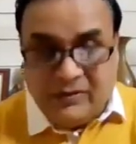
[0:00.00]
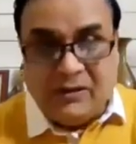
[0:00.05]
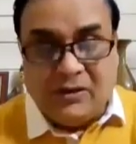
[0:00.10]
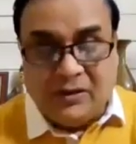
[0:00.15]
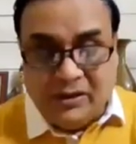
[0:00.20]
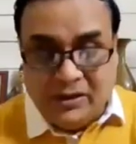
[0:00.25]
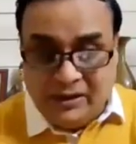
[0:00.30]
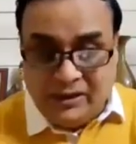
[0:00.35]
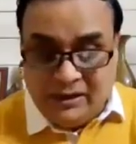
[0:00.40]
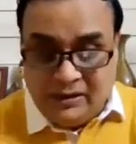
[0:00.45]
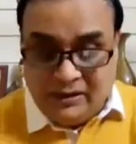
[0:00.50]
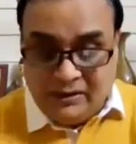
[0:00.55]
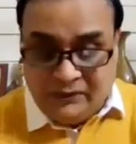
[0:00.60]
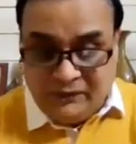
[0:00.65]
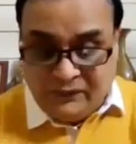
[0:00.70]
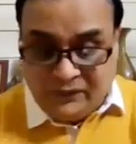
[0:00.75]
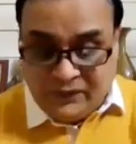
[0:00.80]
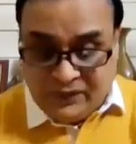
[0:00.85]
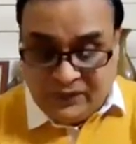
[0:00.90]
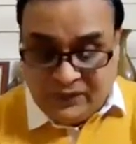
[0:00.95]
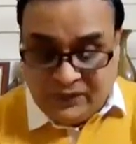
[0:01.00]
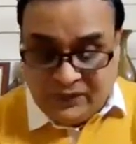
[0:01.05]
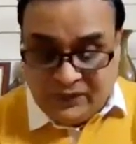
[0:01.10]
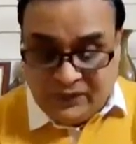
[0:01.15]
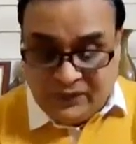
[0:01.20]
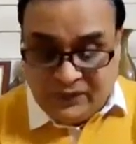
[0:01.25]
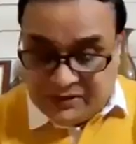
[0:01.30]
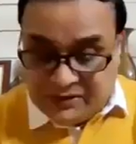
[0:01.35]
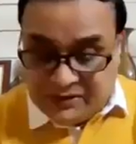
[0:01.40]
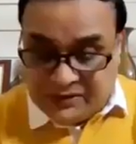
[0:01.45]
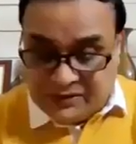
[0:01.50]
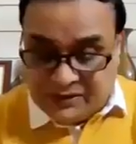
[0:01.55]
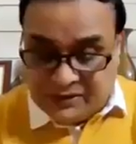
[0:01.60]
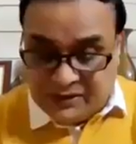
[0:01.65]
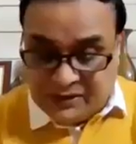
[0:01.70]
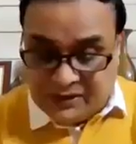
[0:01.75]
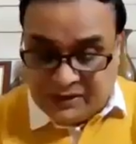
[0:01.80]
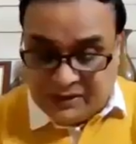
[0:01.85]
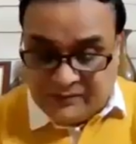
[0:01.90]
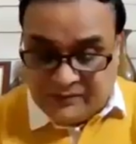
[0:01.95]
oil, fungus,
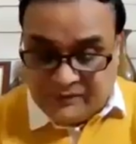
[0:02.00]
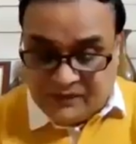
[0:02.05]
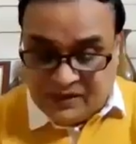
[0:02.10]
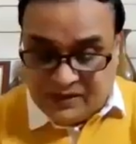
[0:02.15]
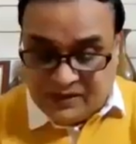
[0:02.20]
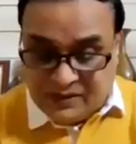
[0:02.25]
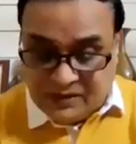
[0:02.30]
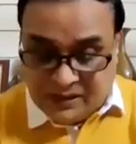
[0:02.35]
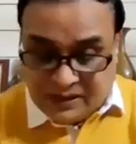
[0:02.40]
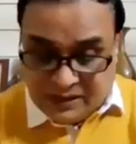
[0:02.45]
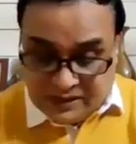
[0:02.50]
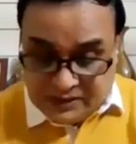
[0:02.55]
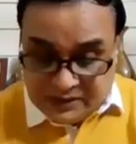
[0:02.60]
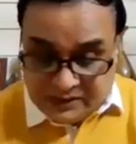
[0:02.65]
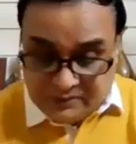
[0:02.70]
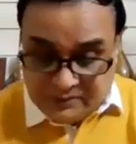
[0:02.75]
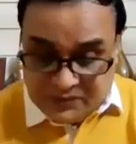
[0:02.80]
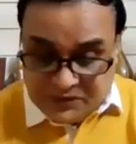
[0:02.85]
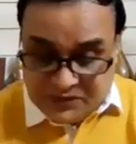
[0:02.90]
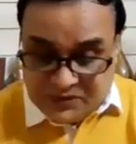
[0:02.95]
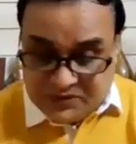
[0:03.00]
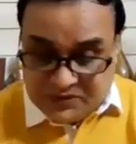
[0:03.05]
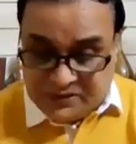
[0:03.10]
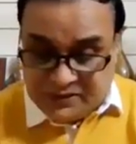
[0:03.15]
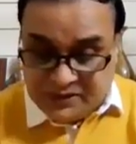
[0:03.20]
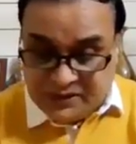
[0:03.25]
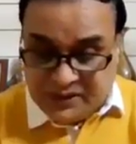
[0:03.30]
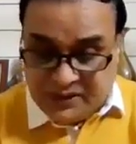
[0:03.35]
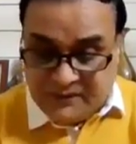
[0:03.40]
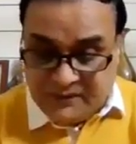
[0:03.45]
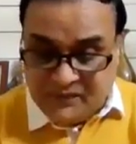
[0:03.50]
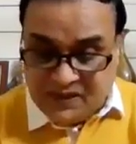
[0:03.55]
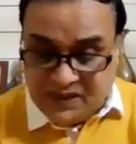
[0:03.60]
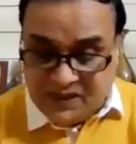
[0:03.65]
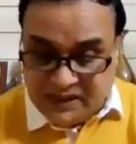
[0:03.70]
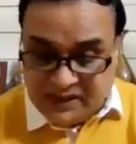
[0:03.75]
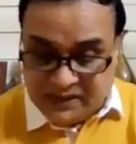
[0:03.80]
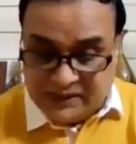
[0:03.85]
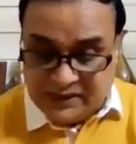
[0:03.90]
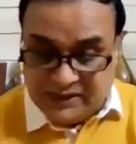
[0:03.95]
garden machinery,
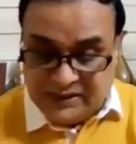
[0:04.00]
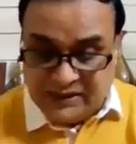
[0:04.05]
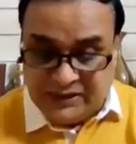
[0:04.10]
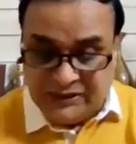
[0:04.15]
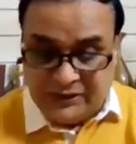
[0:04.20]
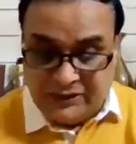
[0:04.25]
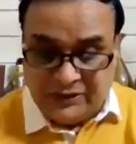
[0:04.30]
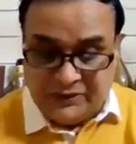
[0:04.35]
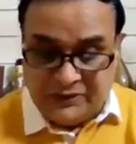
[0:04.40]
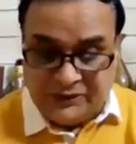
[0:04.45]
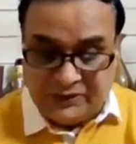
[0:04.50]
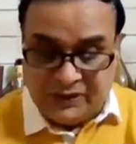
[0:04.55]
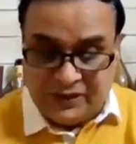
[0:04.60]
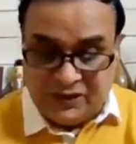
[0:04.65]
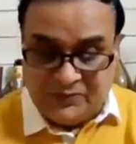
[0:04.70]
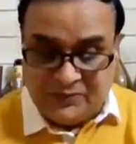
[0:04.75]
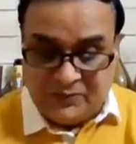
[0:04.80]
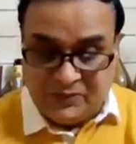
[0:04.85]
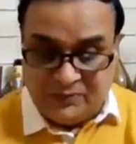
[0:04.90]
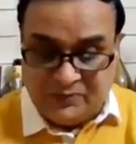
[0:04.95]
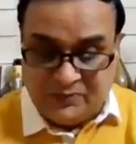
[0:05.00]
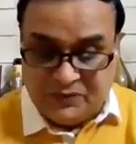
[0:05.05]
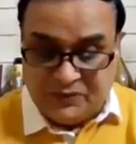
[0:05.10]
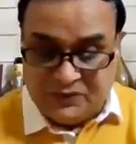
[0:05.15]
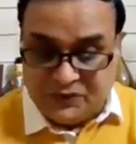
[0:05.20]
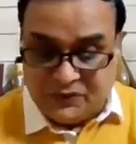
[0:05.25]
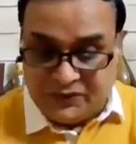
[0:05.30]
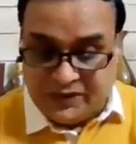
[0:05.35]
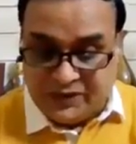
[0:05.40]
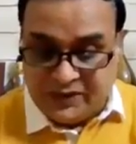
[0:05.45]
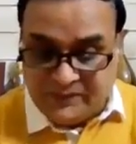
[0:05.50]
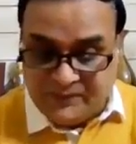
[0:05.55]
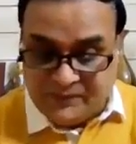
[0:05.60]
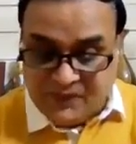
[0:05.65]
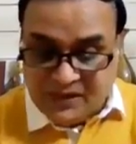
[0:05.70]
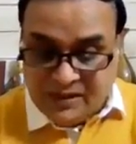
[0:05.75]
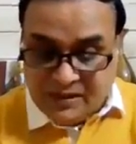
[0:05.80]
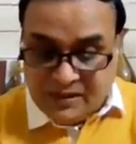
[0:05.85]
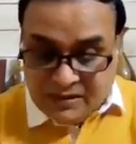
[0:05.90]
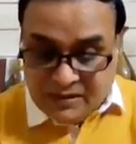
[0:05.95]
agriculture transport machinery,
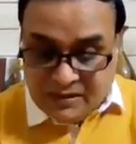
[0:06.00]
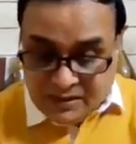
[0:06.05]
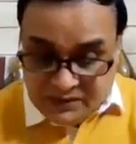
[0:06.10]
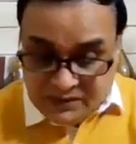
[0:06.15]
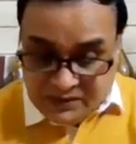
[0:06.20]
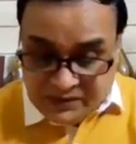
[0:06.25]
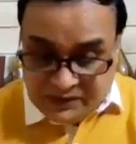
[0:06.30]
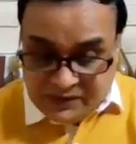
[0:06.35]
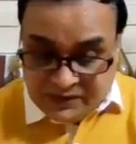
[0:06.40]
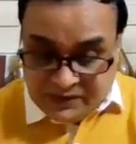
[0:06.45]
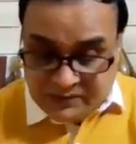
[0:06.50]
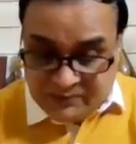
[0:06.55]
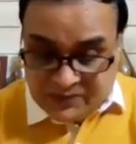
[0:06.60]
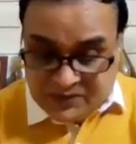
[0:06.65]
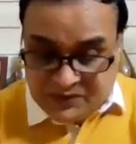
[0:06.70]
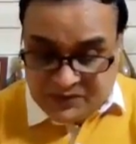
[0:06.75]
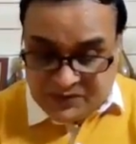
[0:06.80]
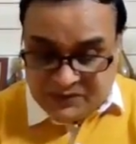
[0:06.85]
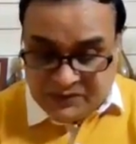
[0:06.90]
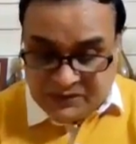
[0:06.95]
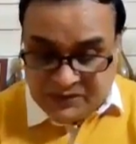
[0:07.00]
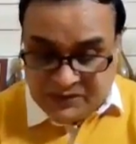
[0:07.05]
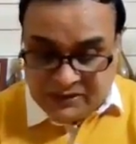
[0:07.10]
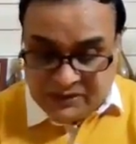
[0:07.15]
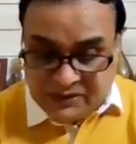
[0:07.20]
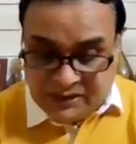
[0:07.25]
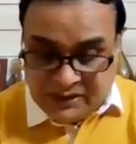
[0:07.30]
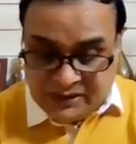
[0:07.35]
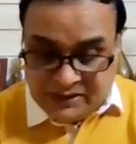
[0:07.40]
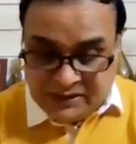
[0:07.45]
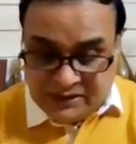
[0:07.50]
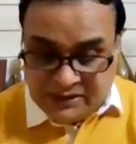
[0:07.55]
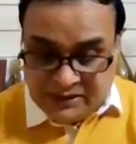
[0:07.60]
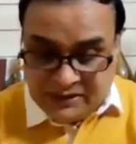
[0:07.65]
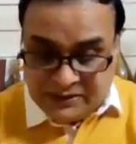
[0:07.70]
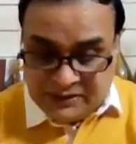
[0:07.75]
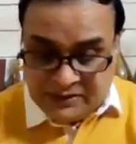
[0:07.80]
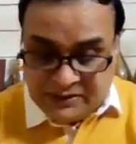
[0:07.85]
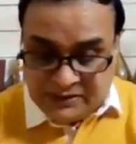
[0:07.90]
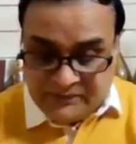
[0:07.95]
engineering machinery that
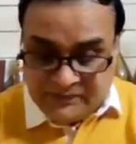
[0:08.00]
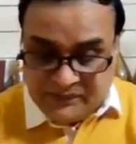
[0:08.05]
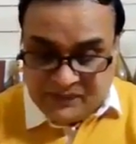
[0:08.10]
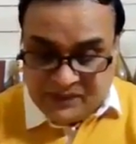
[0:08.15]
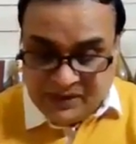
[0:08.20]
is